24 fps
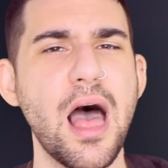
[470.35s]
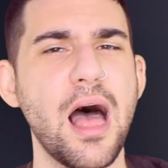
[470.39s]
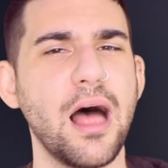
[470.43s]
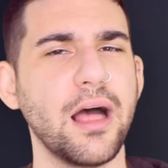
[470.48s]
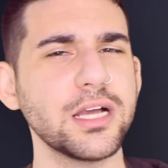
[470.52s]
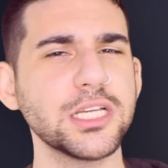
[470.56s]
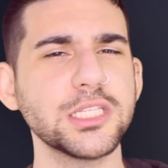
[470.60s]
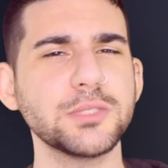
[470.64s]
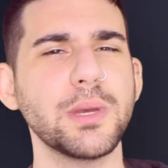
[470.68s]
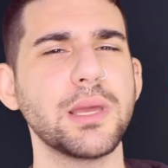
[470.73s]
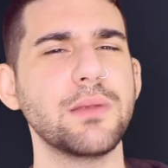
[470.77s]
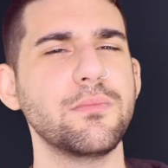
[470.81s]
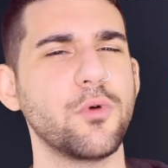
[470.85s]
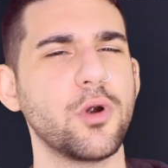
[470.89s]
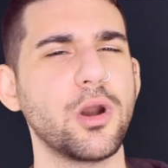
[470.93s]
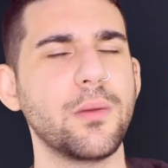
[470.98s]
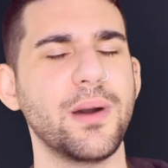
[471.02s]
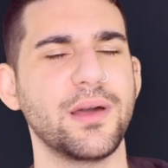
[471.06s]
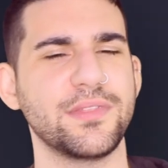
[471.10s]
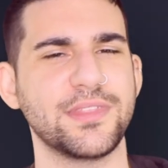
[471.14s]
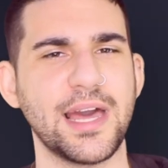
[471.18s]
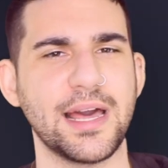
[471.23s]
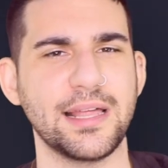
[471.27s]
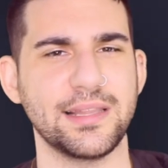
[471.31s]
I'll explain more
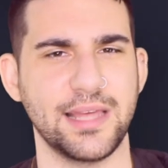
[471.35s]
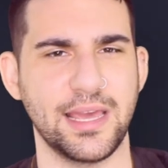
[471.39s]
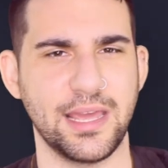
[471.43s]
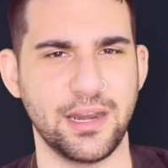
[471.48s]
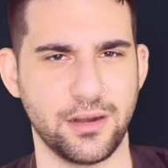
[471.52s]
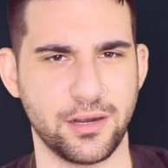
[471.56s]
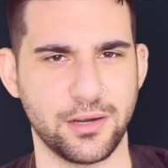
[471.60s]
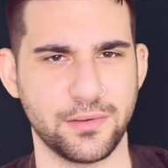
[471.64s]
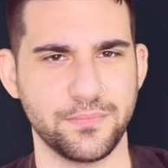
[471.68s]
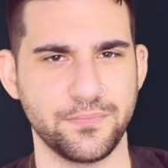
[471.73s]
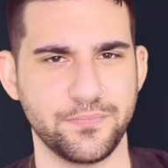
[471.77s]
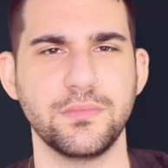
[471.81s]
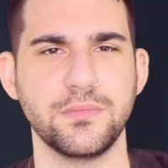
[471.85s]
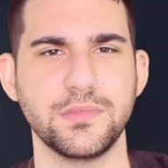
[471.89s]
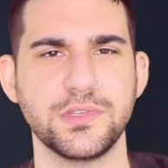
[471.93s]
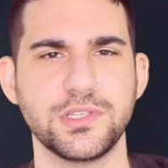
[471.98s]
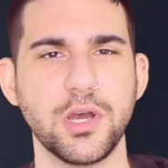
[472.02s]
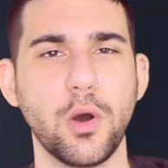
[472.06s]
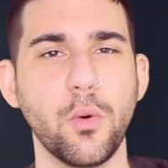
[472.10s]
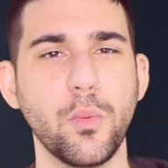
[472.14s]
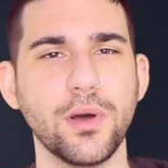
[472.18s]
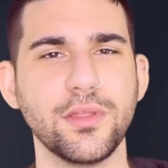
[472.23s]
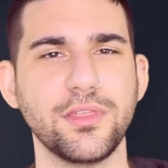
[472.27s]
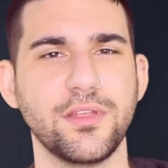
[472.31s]
about that later.
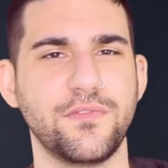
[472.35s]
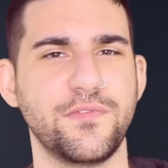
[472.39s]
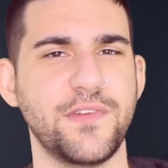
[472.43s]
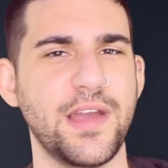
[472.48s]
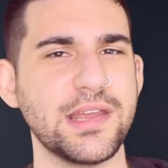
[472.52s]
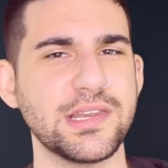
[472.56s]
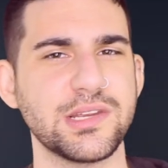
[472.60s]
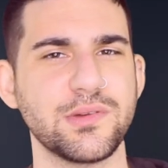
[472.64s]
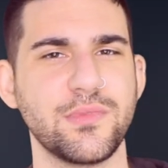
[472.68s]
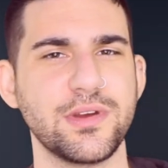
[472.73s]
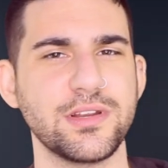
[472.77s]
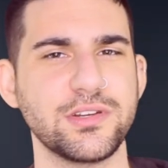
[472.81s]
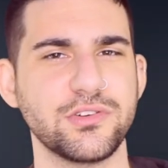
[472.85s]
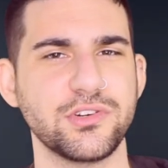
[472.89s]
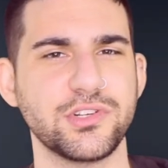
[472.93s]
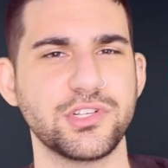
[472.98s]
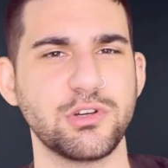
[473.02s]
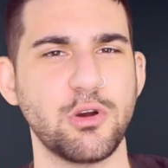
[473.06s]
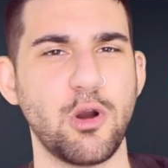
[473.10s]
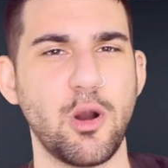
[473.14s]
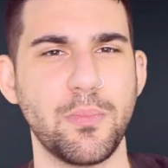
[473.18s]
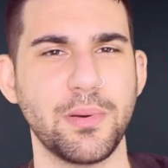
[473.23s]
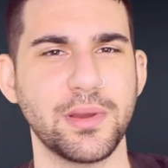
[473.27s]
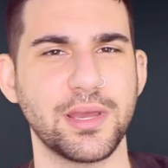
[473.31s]
So will the Phantom Rangers
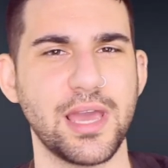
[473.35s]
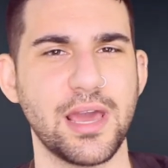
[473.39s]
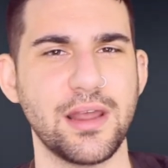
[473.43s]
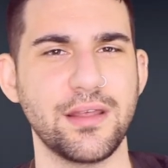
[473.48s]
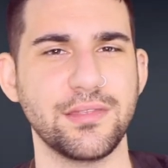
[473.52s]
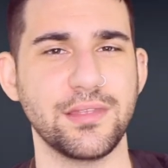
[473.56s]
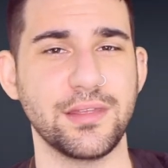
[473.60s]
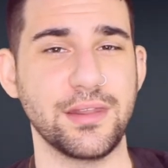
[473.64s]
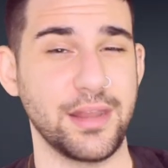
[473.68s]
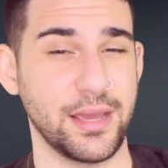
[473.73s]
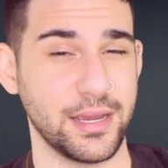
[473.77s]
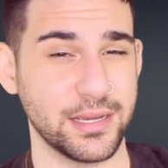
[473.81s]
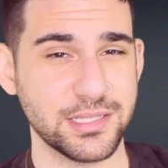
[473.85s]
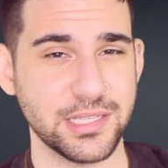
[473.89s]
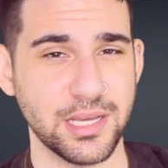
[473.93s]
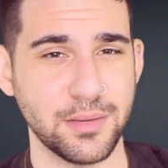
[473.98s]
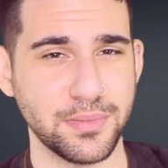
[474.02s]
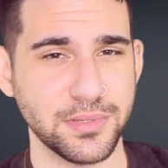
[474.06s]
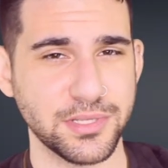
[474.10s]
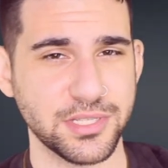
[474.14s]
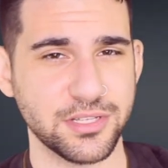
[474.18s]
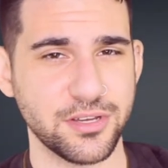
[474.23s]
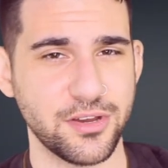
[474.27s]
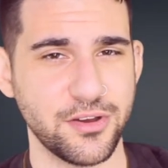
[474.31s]
show up again in the next
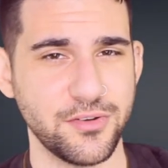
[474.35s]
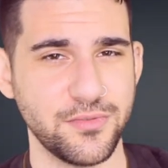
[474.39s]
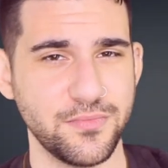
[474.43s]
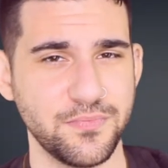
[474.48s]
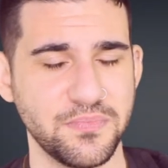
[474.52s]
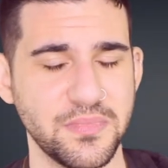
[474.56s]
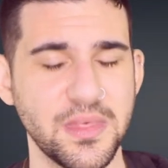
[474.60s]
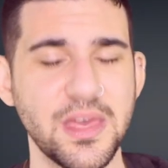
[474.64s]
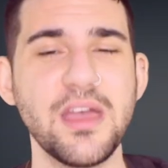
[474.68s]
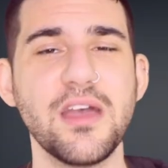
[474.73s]
episode?